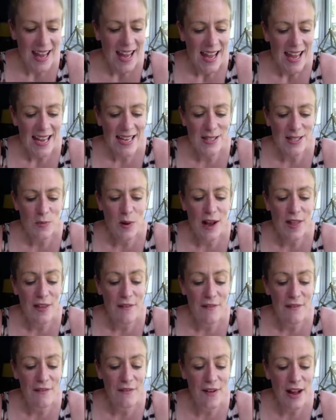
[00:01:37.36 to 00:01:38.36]
It's where the
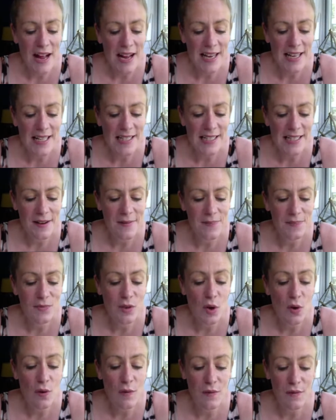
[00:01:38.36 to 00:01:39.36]
fight
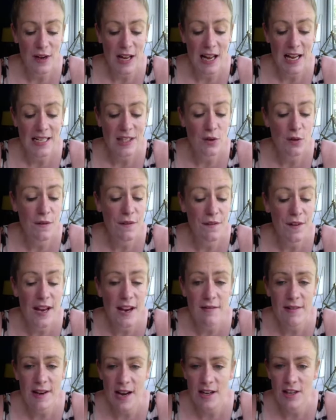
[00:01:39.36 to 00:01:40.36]
or flight or fear
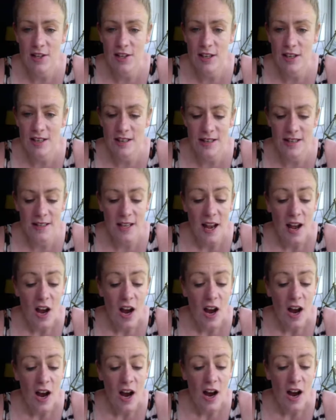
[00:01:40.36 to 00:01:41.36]
reactions
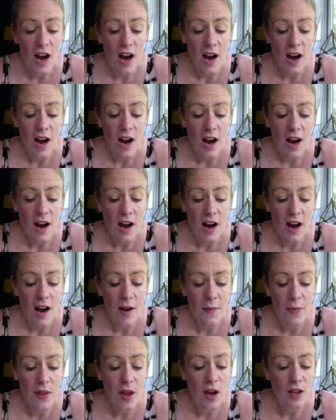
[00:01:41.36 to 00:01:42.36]

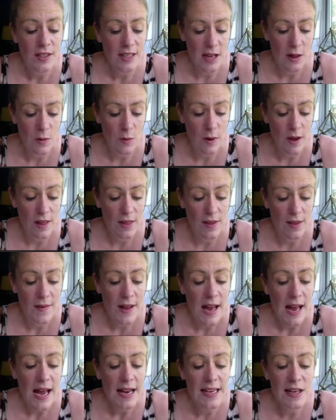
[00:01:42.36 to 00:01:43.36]
are dealt with.
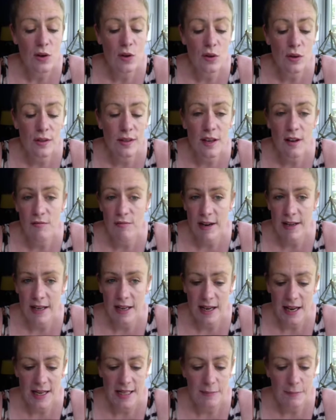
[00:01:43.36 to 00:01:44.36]
And it also
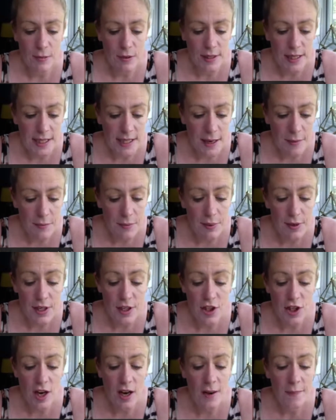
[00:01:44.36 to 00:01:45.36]
regulates body
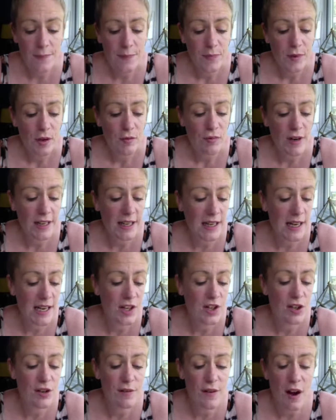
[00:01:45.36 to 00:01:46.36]
temperature,
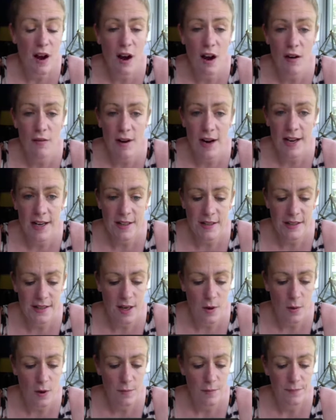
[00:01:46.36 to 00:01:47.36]
regulation of heart rate, and
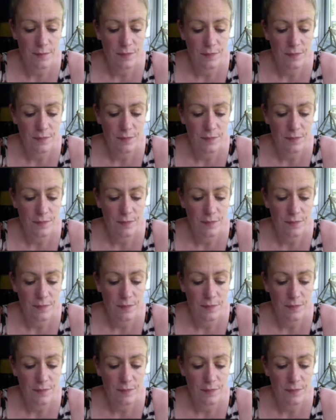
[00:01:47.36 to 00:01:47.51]
so on.